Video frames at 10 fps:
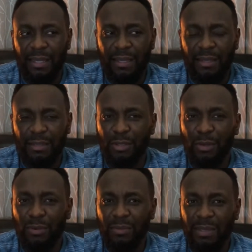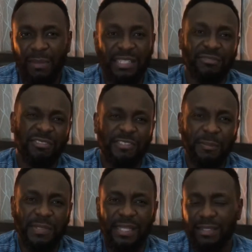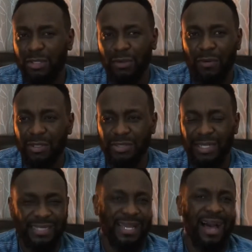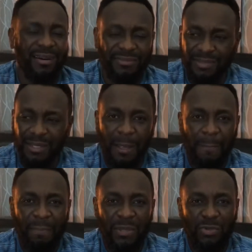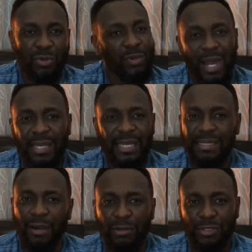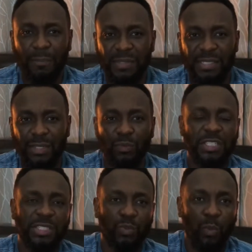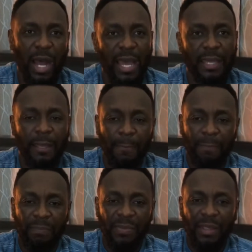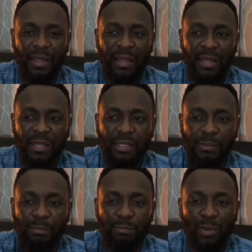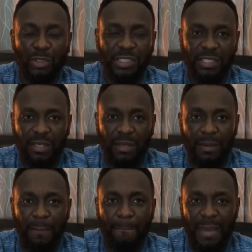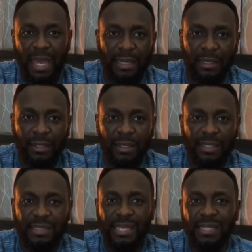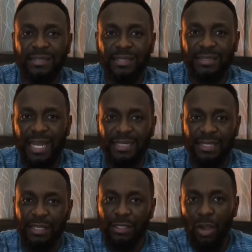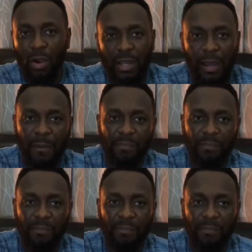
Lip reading: You know, imagine 50% out of 100, that's half. So you can't get 100%, which is why most men tend to date younger.